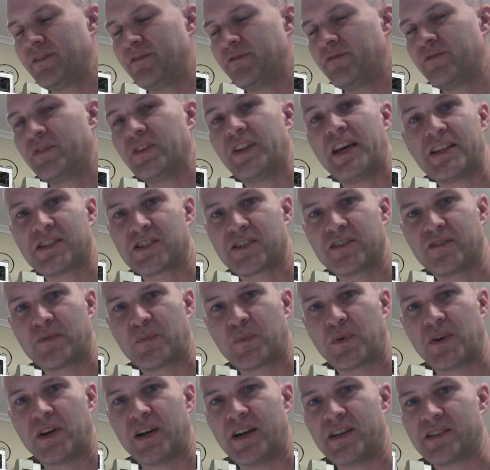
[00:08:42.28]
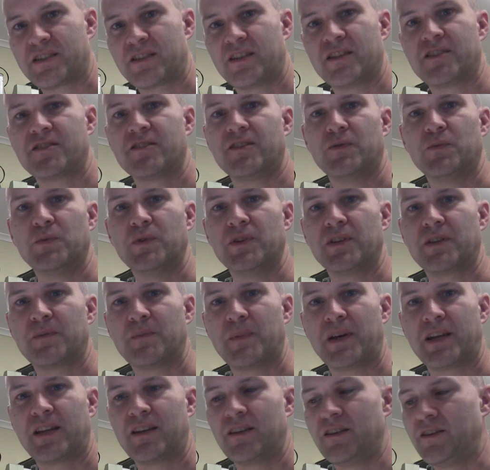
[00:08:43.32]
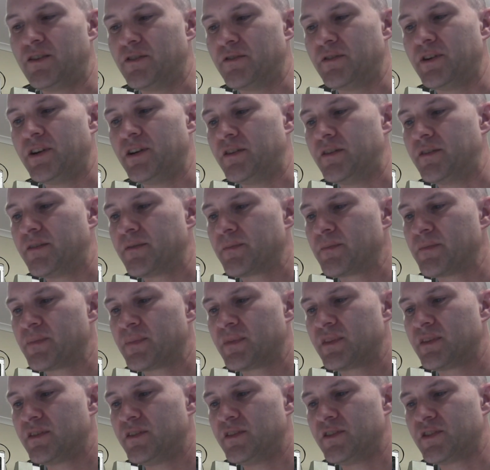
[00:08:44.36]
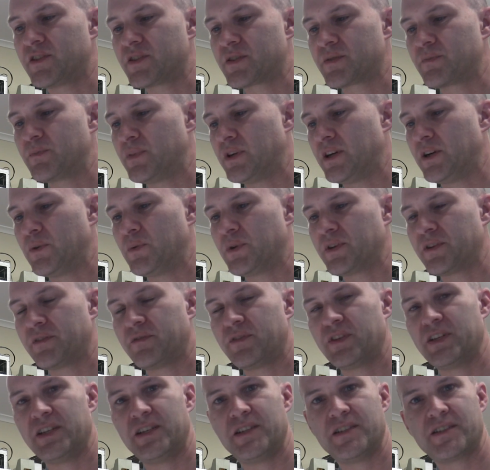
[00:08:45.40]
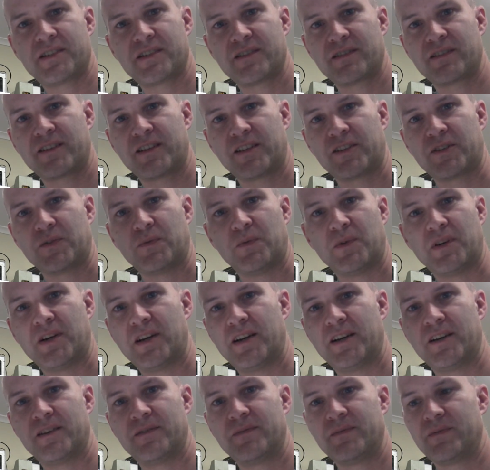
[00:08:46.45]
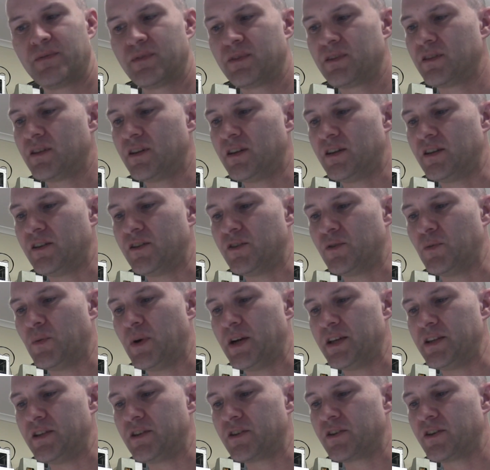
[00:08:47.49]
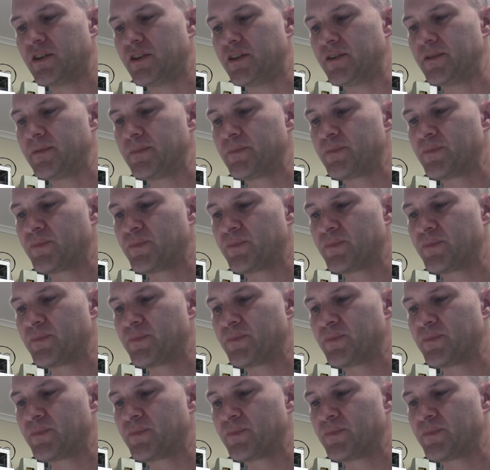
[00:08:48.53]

for that sort of price it's not worth making your own. You just buy one of these, cut the wire, and away you go.